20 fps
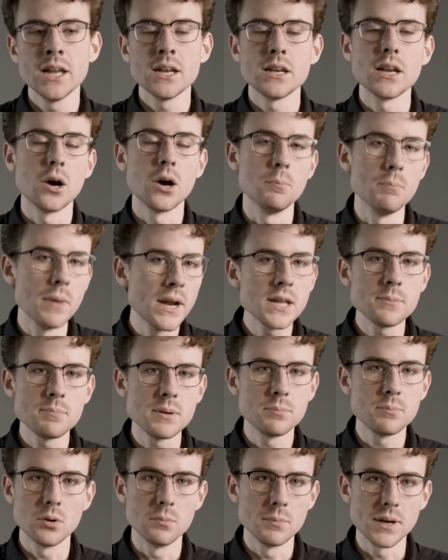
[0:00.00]
Now, many
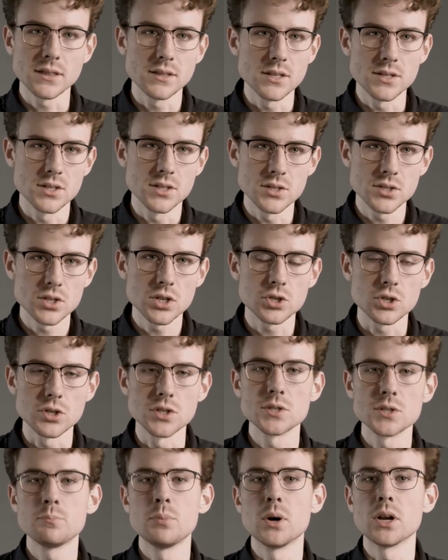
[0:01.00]
people make these
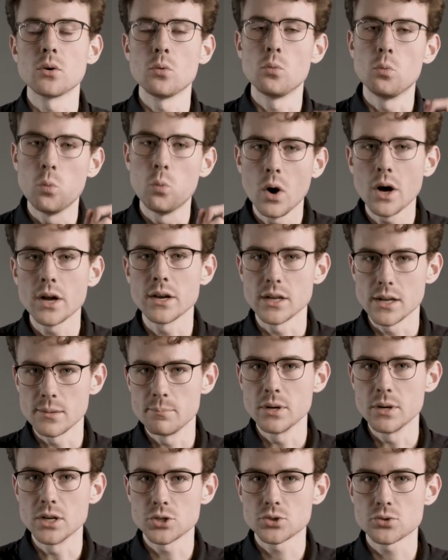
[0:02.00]
decisions, but one
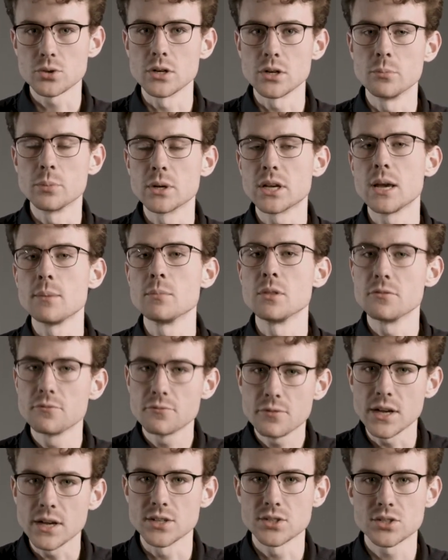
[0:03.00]
administrator became the
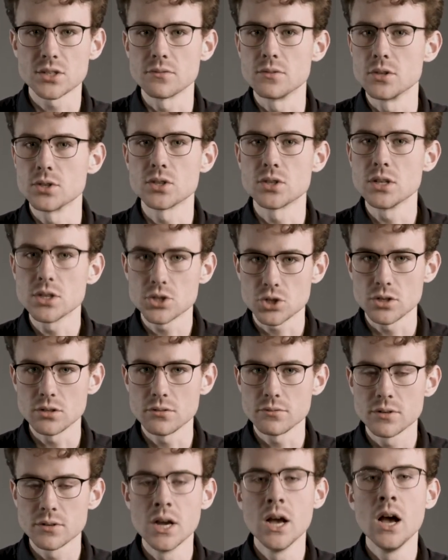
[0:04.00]
face of this initiative,
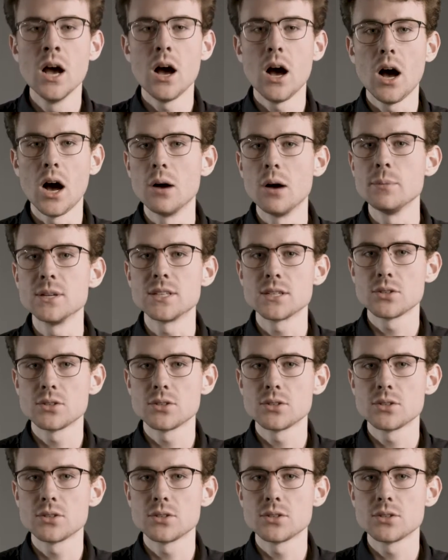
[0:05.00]
Amit